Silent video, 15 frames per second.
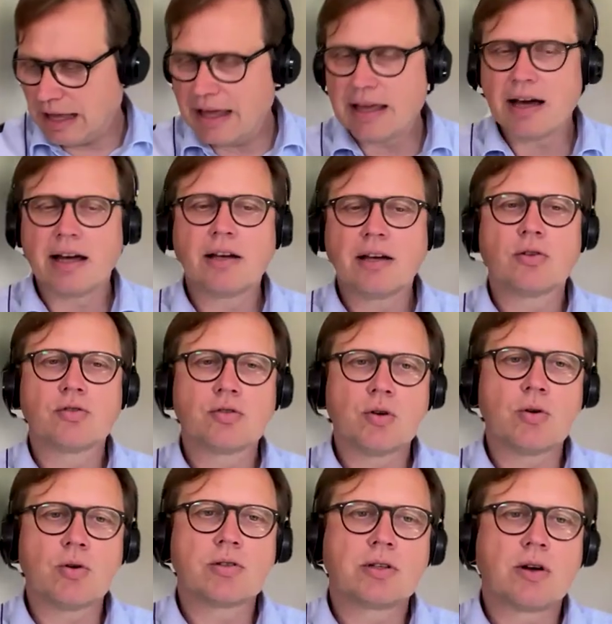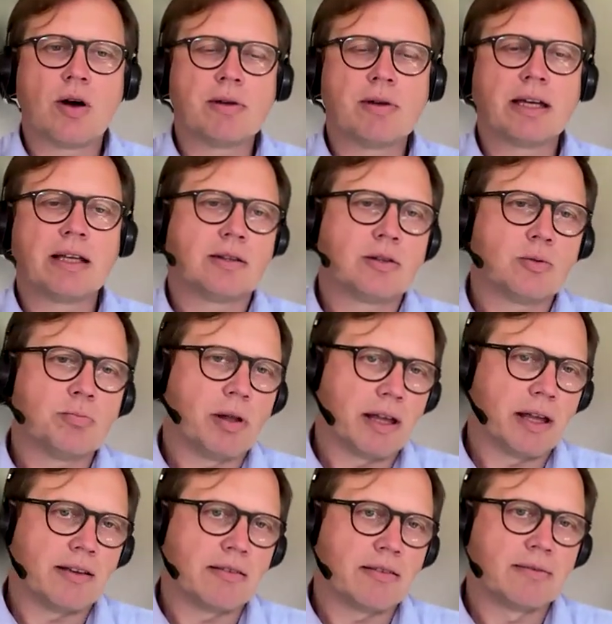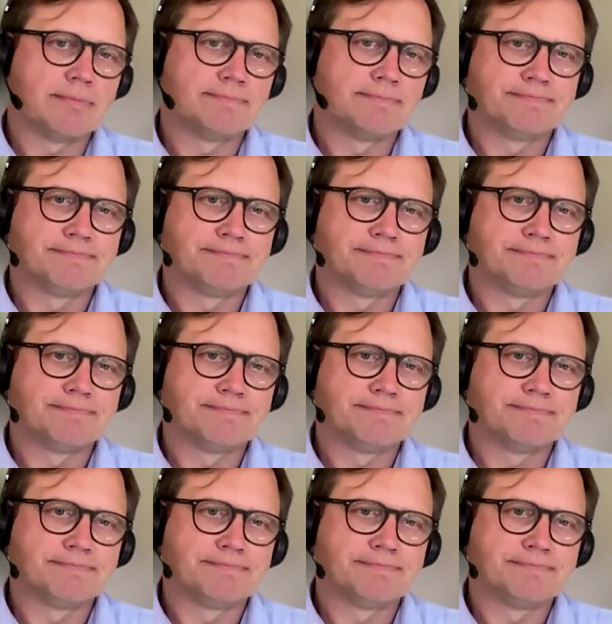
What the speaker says: AI controls coming into place.